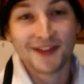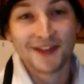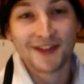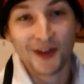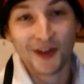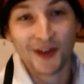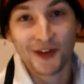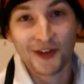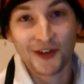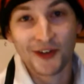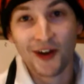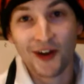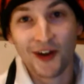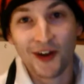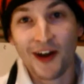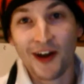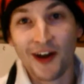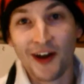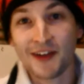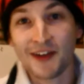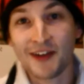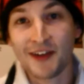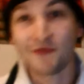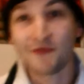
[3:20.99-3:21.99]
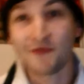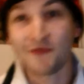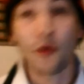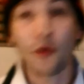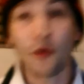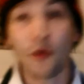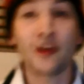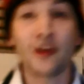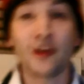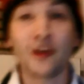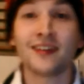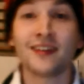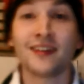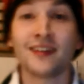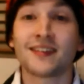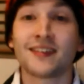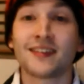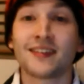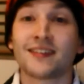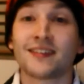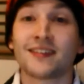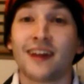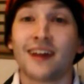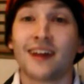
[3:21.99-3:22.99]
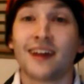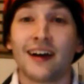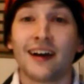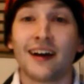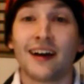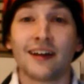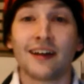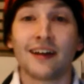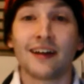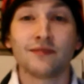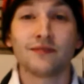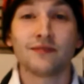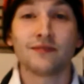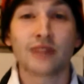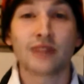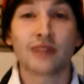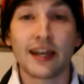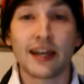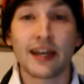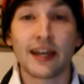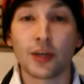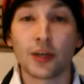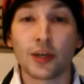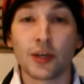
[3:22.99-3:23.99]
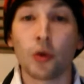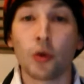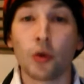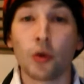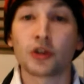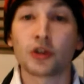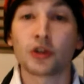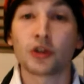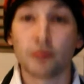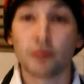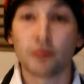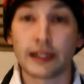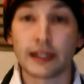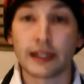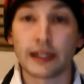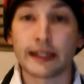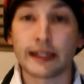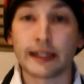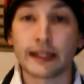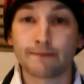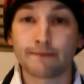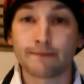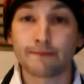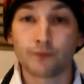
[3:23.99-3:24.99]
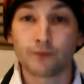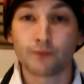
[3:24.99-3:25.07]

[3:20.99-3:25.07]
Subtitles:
so I'd avoid taking a world completely.